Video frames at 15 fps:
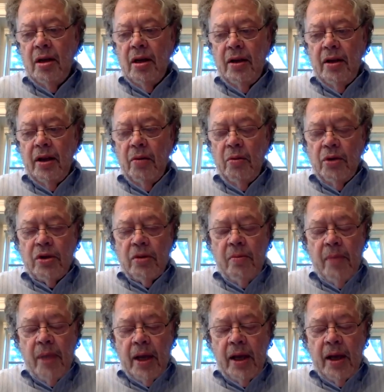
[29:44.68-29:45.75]
There was a
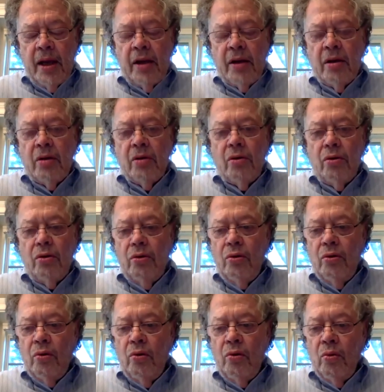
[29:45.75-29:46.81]
man
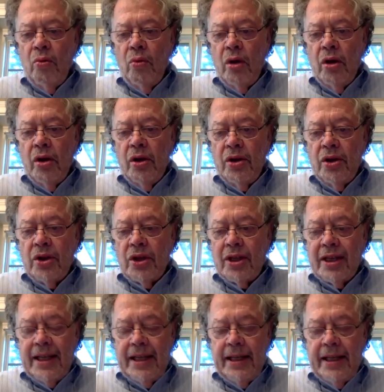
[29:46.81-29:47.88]
who was
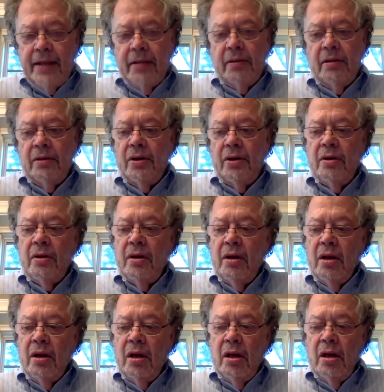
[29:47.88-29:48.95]
killed
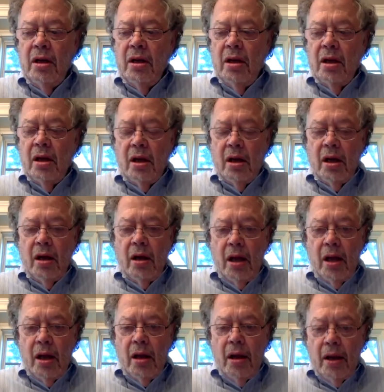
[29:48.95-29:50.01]

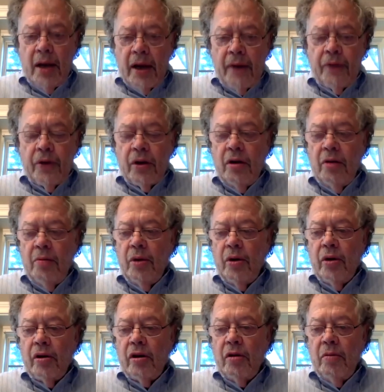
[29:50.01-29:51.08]
an
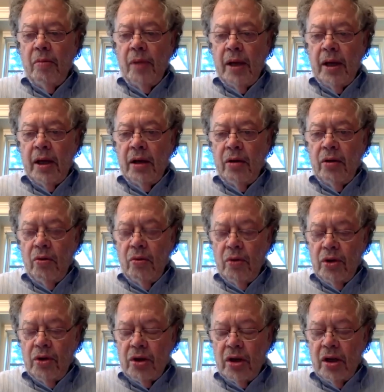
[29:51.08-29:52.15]
African-American man who
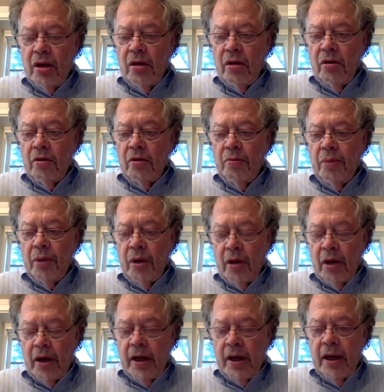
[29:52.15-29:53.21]
was killed
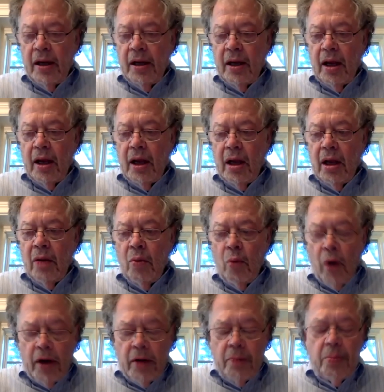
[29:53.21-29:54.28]
by a
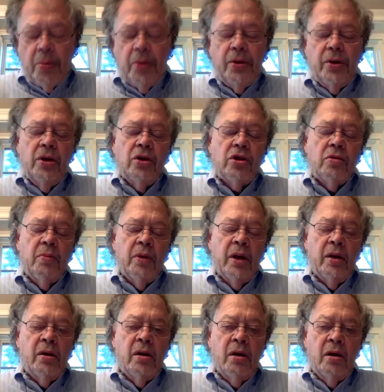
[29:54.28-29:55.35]
white policeman